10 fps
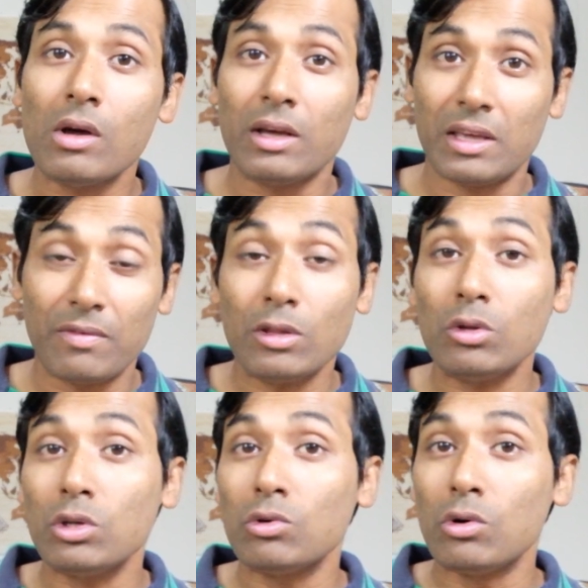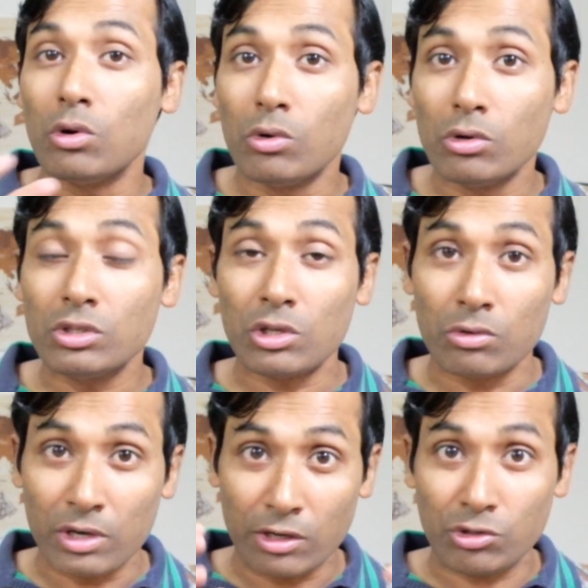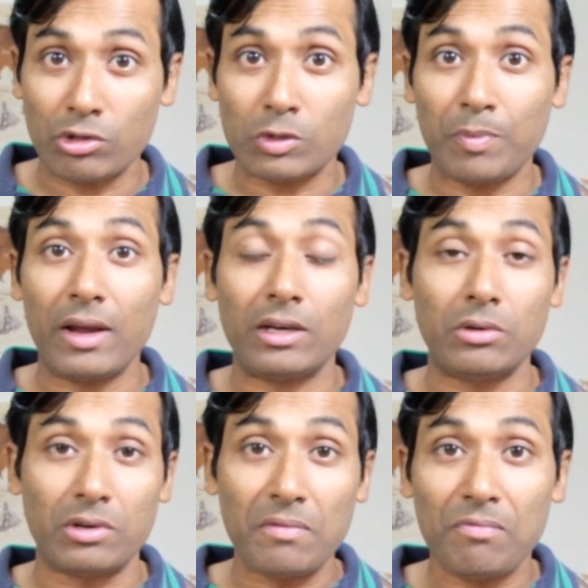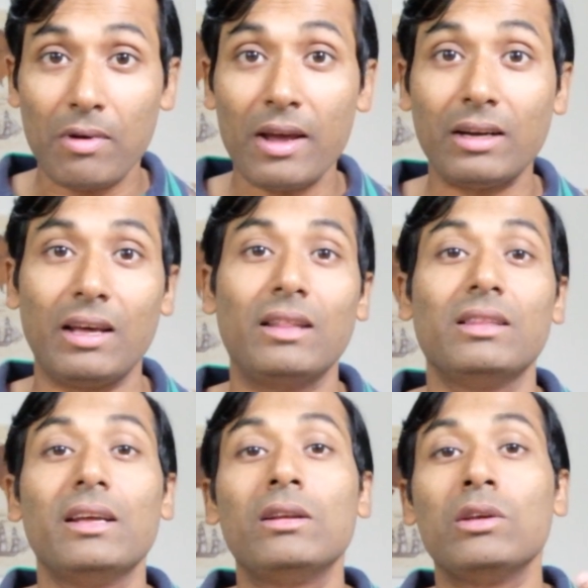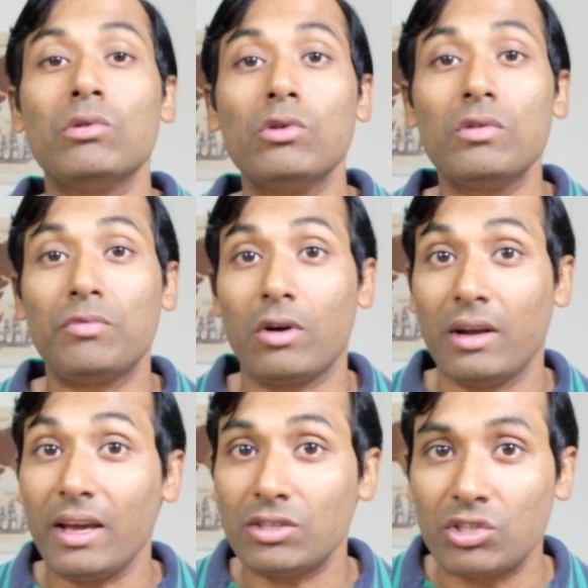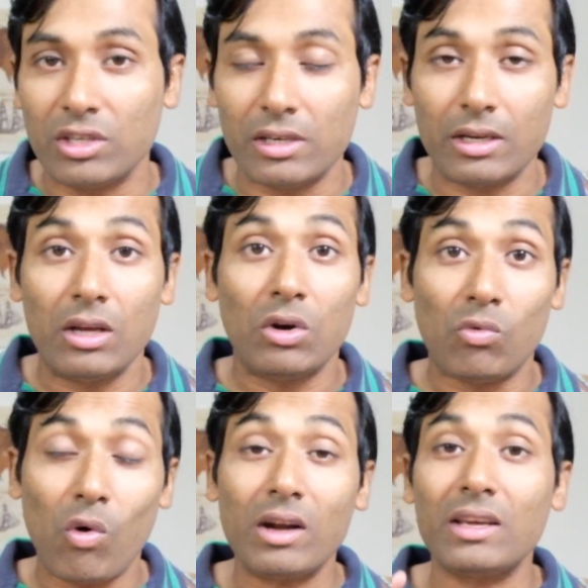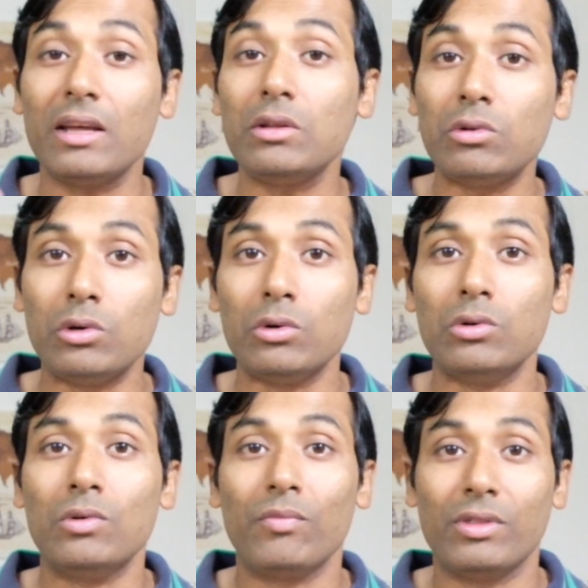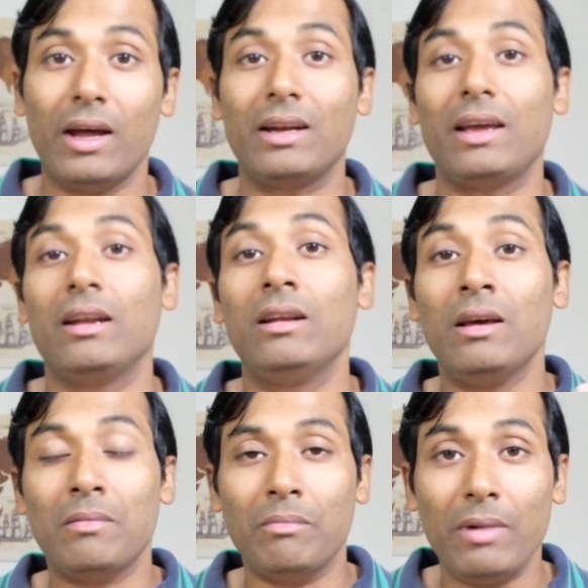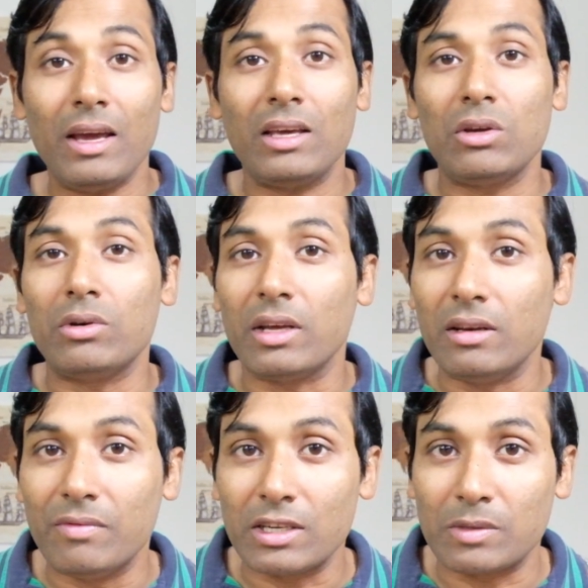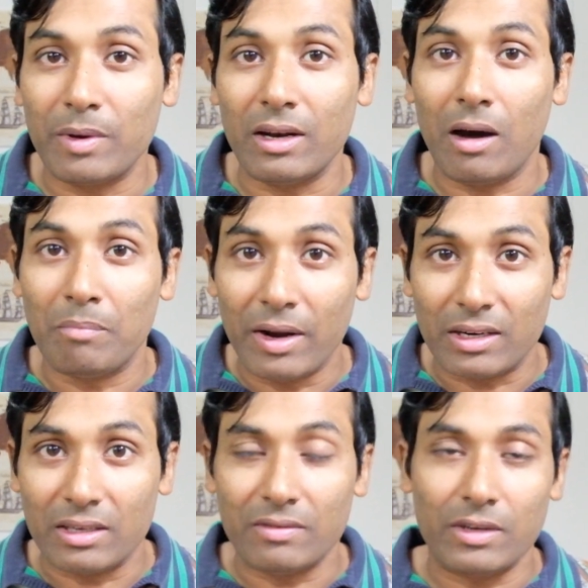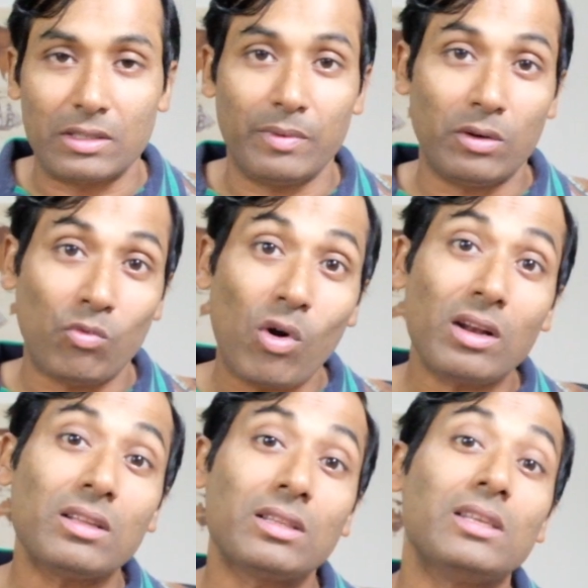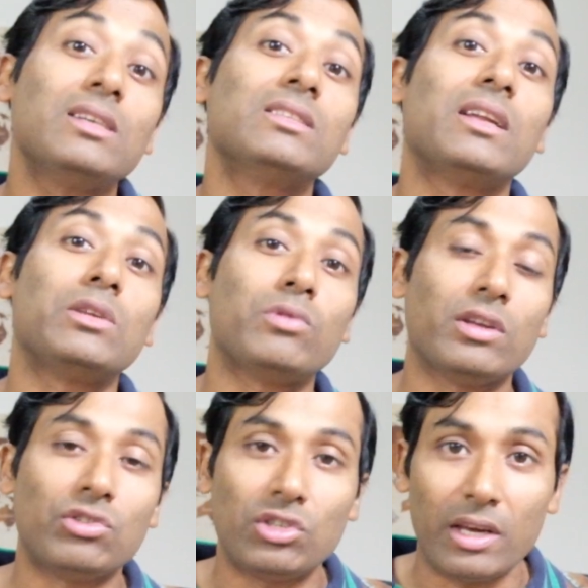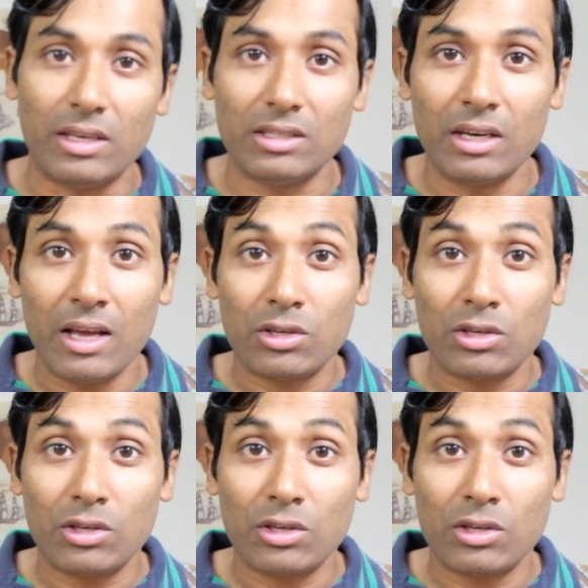Even though you lose, you retrospect, you reflect, and then you look for next year, what can you do that can make your investment a better investment? What are the things that you can change?